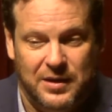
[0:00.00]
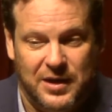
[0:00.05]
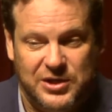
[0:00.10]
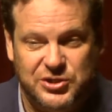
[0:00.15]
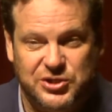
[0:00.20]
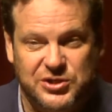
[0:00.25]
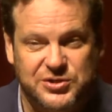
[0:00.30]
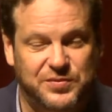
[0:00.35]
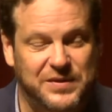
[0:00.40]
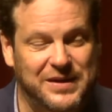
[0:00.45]
I
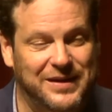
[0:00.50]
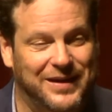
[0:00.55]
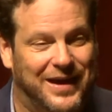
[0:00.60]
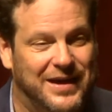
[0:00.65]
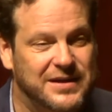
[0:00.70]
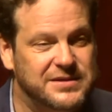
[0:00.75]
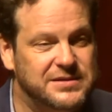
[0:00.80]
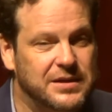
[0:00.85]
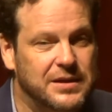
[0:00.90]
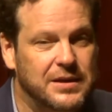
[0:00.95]
just
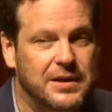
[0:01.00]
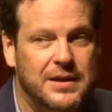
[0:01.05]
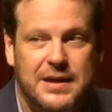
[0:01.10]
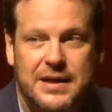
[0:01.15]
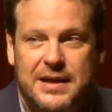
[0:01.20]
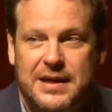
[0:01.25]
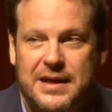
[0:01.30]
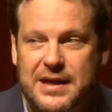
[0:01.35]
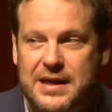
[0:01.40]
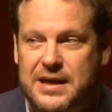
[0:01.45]
realized
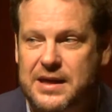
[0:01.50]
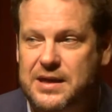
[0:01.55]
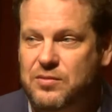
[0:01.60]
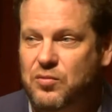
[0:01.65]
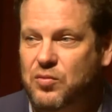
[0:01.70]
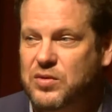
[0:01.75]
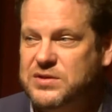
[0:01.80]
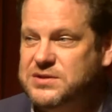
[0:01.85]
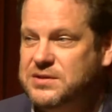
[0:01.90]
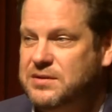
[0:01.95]
he
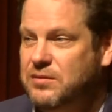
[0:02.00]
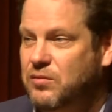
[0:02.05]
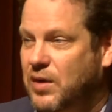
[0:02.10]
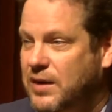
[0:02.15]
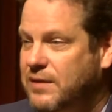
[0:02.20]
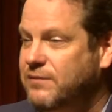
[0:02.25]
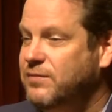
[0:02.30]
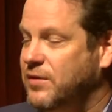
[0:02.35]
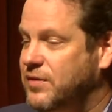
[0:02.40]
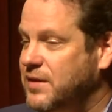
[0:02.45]
was
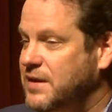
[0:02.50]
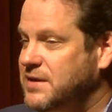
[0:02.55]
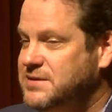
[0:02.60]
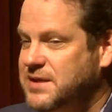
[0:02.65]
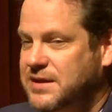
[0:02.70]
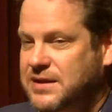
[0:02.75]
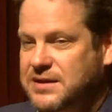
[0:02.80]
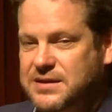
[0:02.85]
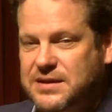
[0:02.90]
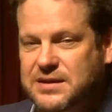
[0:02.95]
one of the things
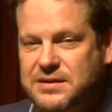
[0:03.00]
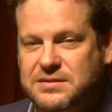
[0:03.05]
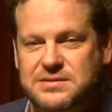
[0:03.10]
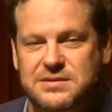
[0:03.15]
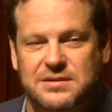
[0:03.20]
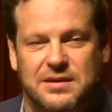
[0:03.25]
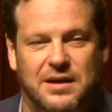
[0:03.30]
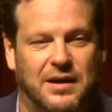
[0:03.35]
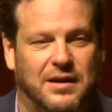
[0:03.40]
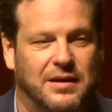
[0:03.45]
that he
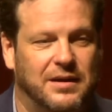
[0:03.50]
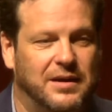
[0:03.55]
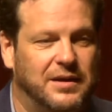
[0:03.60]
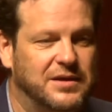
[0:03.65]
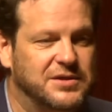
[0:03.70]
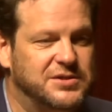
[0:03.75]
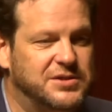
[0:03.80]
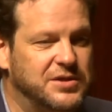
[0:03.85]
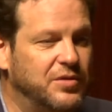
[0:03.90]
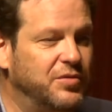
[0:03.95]
did uh, in
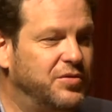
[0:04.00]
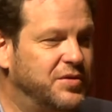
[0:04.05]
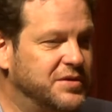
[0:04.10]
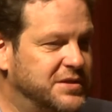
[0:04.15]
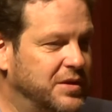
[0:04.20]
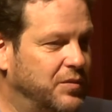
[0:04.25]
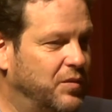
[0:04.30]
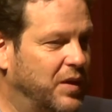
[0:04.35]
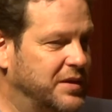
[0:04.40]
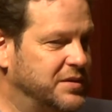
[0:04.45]
his youth is
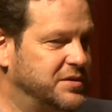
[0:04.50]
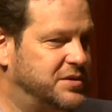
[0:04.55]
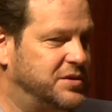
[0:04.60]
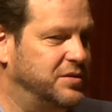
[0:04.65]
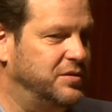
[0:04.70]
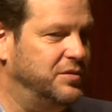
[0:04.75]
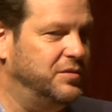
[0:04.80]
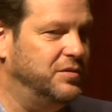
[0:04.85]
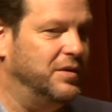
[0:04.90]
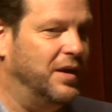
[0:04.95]
he went
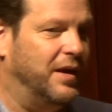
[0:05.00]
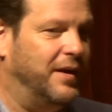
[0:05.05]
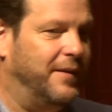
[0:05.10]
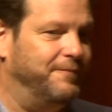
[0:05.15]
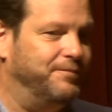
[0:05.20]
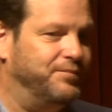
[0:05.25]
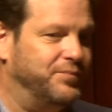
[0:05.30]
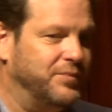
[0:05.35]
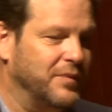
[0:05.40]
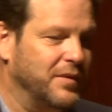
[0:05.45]
to
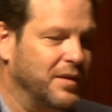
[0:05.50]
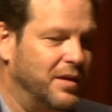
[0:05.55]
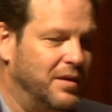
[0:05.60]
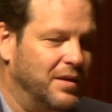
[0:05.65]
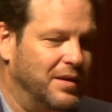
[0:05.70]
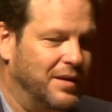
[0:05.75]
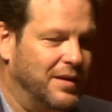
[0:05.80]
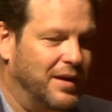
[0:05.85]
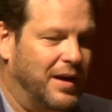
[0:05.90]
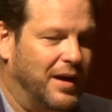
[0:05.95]
um,
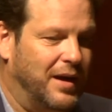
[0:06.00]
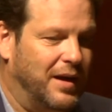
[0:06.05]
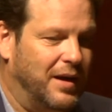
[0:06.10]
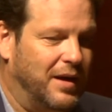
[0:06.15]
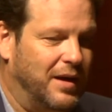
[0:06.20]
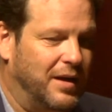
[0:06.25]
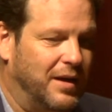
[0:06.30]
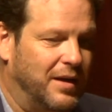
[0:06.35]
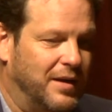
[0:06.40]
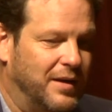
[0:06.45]

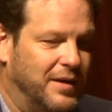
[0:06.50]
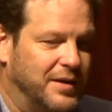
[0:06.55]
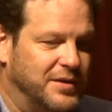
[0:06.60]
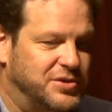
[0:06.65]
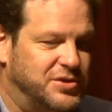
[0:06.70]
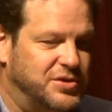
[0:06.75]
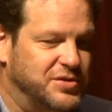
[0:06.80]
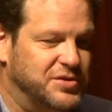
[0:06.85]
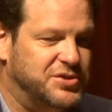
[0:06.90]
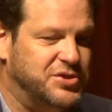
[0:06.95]
uh,
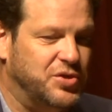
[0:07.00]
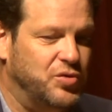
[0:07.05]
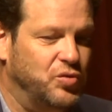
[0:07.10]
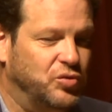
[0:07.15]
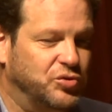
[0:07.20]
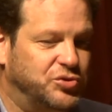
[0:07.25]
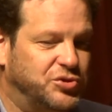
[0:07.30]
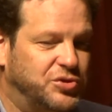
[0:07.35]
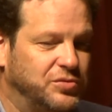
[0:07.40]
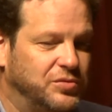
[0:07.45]
to
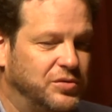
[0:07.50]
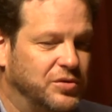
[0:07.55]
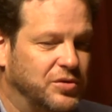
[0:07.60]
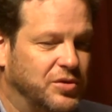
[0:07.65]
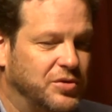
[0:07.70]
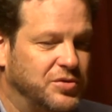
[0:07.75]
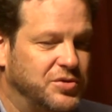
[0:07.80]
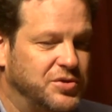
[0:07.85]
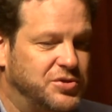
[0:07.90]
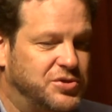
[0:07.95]
school to
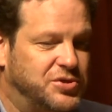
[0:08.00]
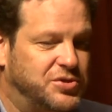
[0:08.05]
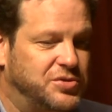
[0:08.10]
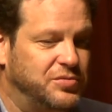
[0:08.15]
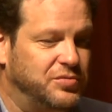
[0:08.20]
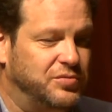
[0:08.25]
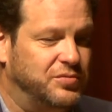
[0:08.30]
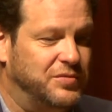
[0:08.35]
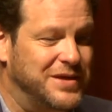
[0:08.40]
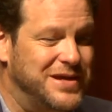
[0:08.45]
learn
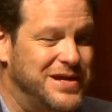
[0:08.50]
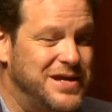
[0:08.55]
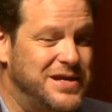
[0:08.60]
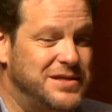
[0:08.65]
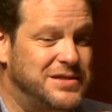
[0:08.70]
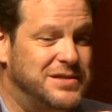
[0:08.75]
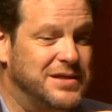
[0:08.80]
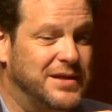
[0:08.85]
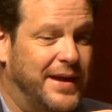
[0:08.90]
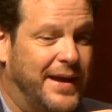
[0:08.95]
to
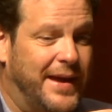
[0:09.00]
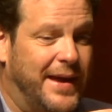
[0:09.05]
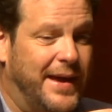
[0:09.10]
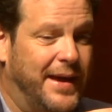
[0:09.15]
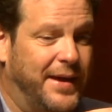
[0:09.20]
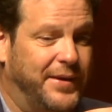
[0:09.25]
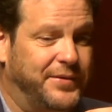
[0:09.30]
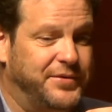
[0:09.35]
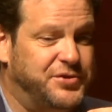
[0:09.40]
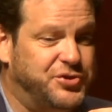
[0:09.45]
read
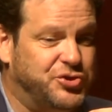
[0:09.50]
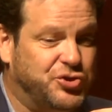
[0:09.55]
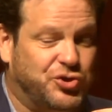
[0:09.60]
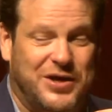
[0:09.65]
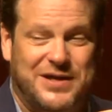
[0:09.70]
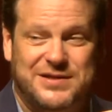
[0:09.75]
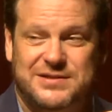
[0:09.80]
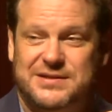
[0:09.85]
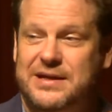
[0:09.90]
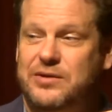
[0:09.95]
and
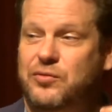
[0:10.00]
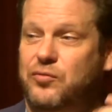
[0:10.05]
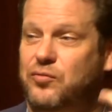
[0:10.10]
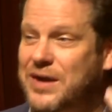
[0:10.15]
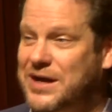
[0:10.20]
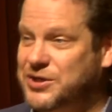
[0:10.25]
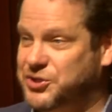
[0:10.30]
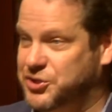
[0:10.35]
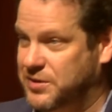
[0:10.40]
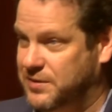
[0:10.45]
translate
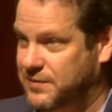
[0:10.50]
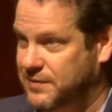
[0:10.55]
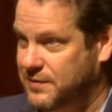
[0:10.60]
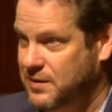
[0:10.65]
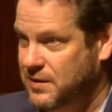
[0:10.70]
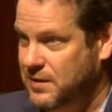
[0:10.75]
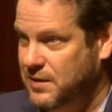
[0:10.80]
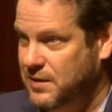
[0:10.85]
Russian.